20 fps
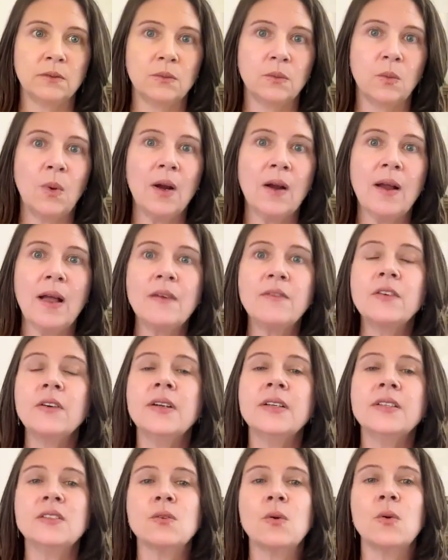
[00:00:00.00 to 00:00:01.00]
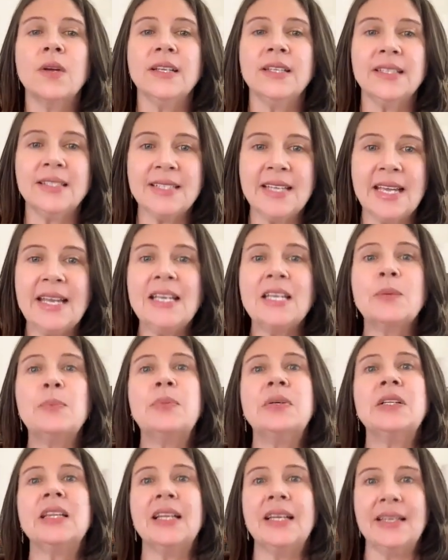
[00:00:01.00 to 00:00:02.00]
wherever it's going to take
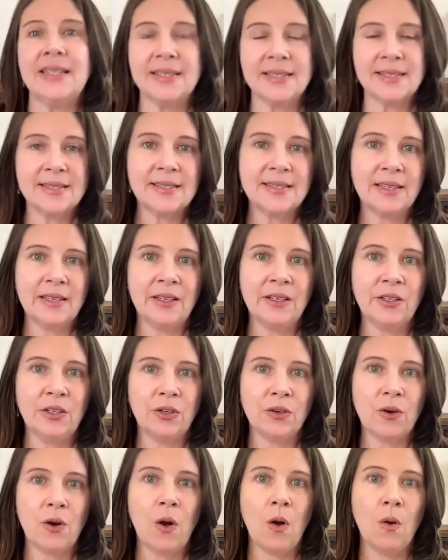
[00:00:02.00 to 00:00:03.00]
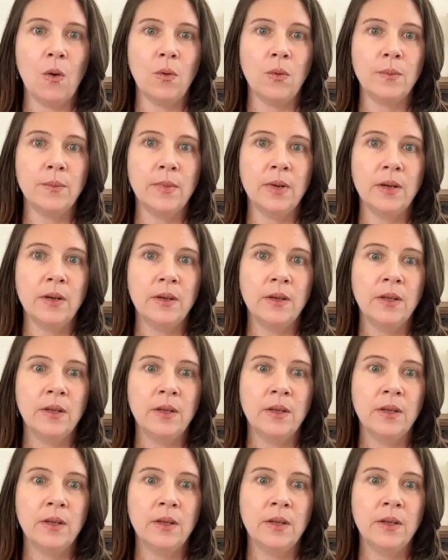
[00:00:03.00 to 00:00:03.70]
place in your home.